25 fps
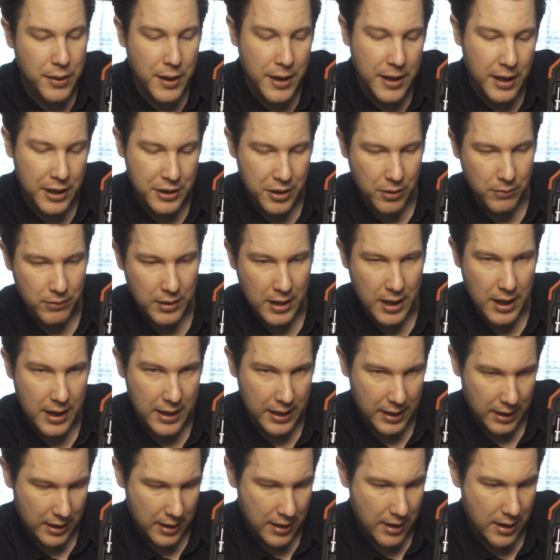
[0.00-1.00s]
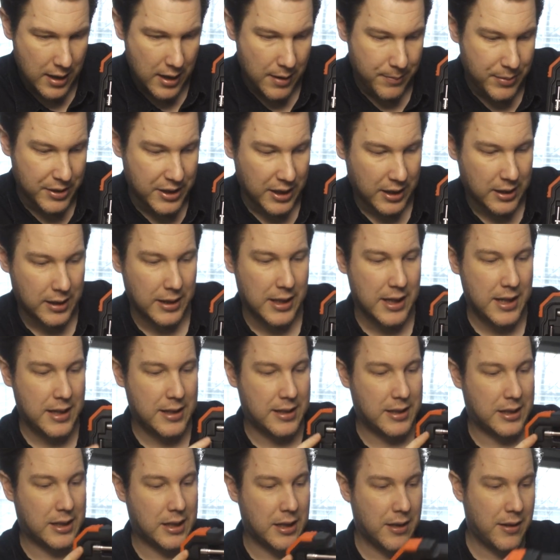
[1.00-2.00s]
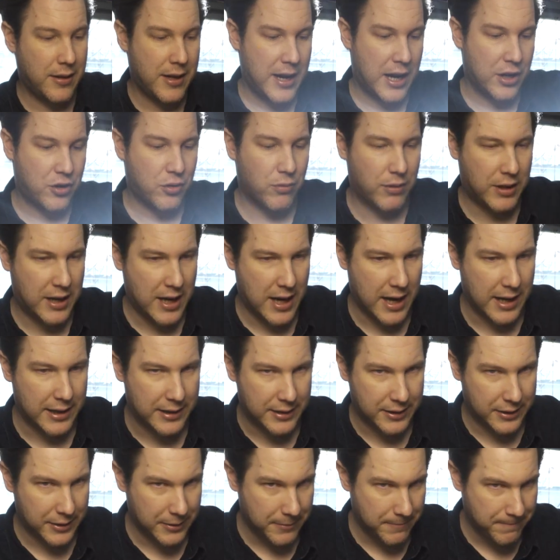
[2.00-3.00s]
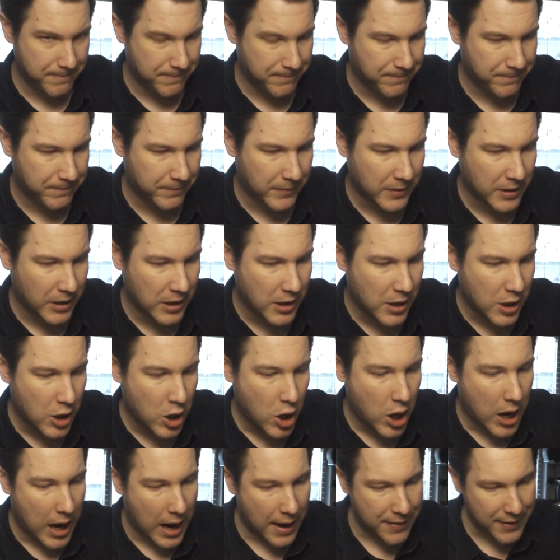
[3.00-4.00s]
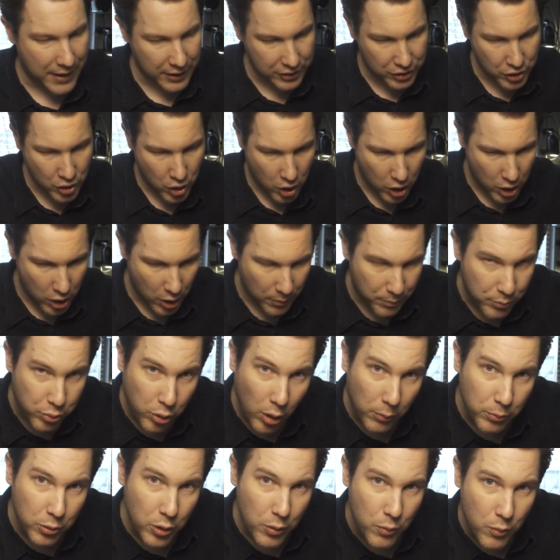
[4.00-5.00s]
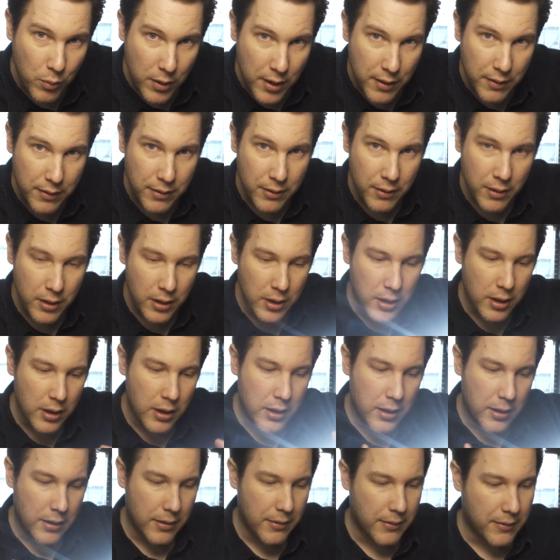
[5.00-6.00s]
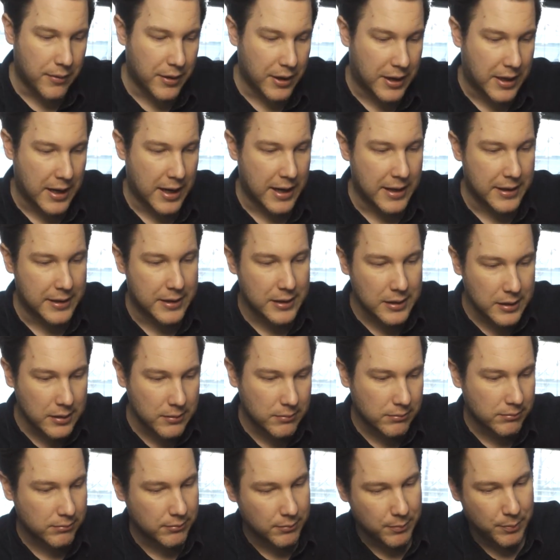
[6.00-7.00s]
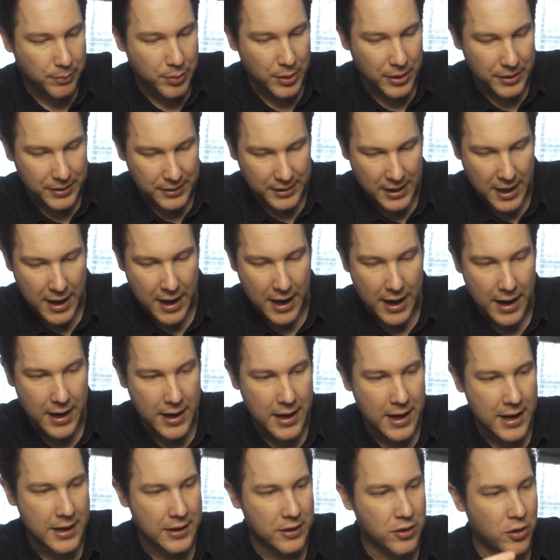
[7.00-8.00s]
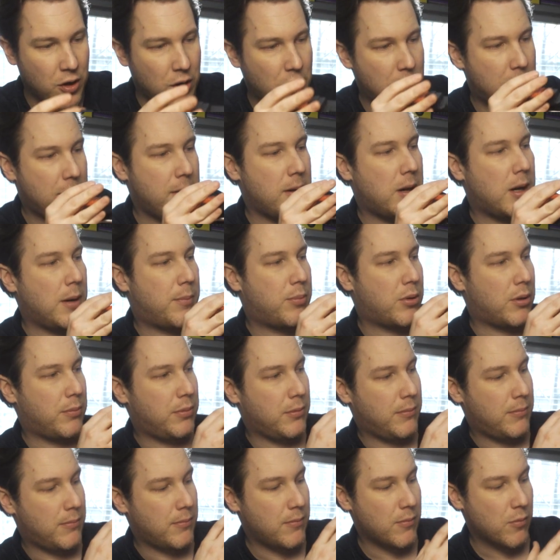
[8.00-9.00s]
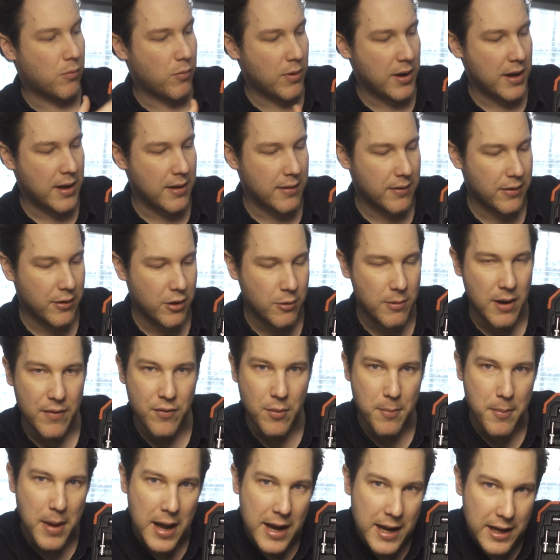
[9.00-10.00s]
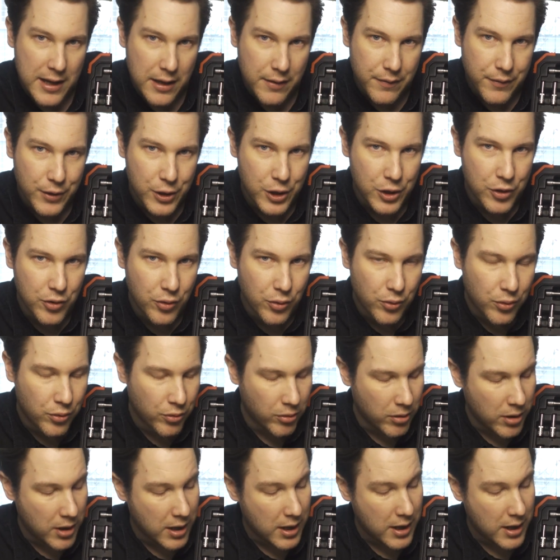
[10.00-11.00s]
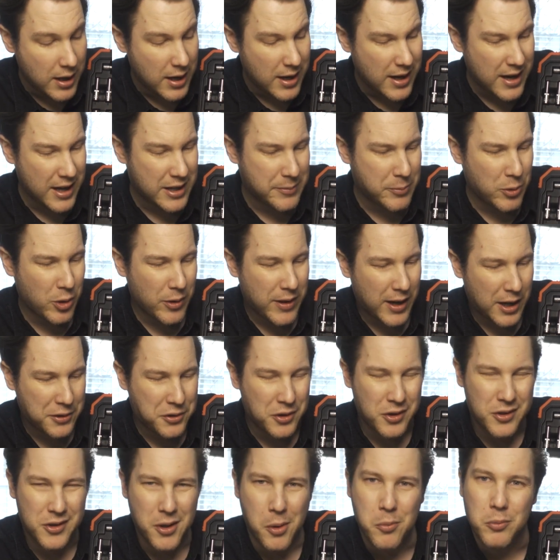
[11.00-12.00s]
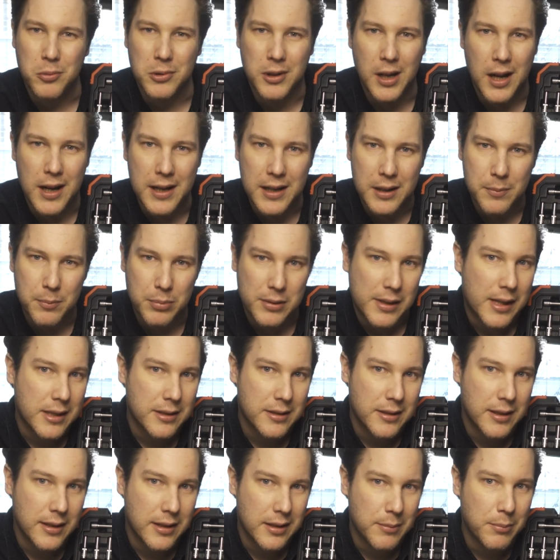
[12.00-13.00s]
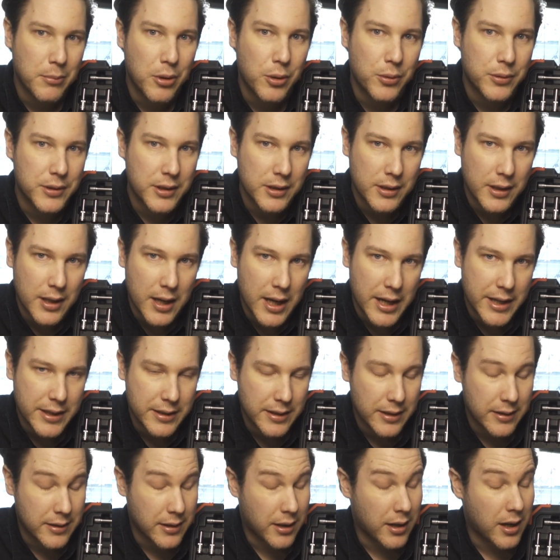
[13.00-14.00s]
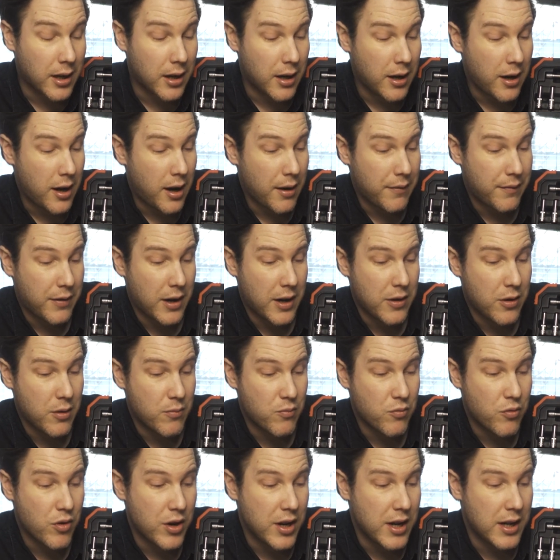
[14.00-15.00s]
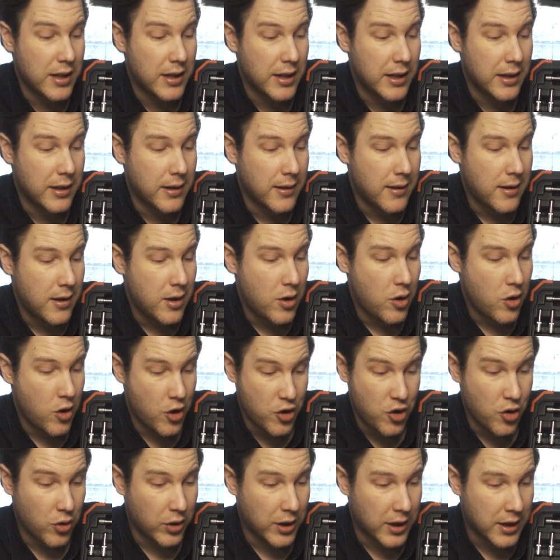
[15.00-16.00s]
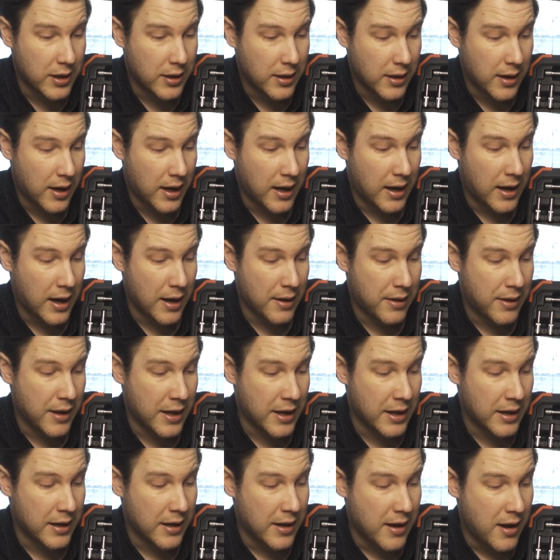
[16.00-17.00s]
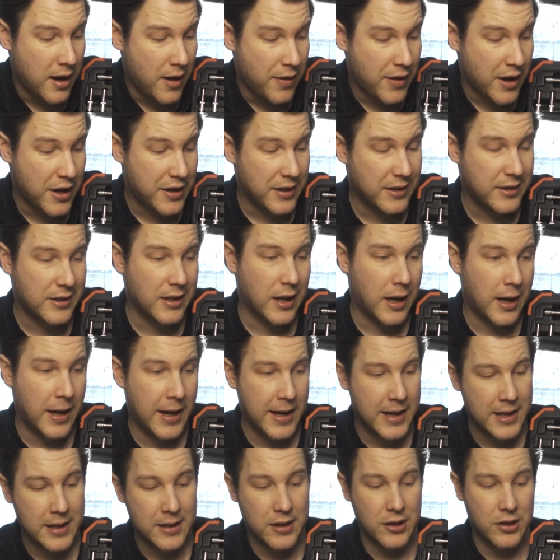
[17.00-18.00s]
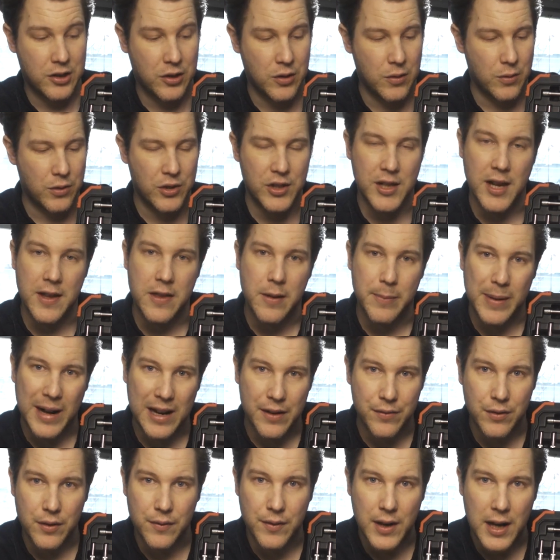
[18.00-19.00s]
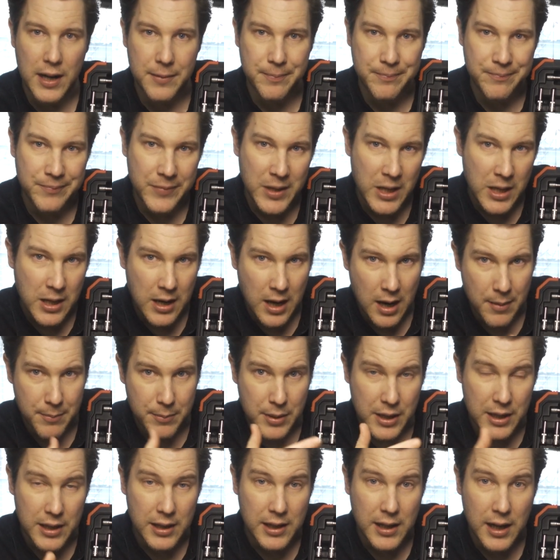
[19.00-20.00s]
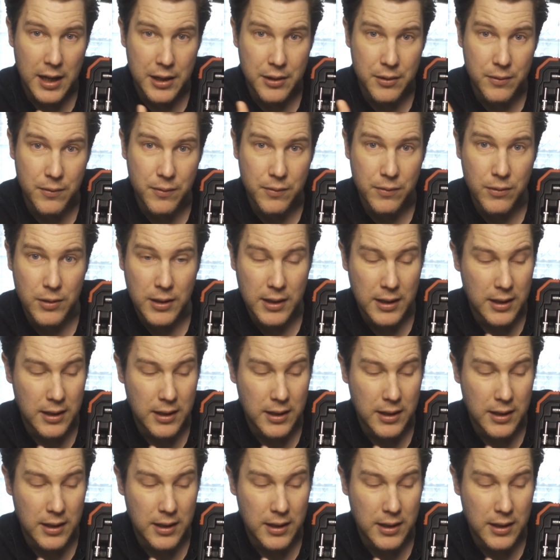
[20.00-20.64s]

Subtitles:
thing I don't like particularly is the actual case. And that's not a problem with the case per se. It's not a problem with whoever made it for Gedore. It's more that I just don't like plastic molded cases. I find them really annoying. I think they're designed to sit in the back of a van and be kind of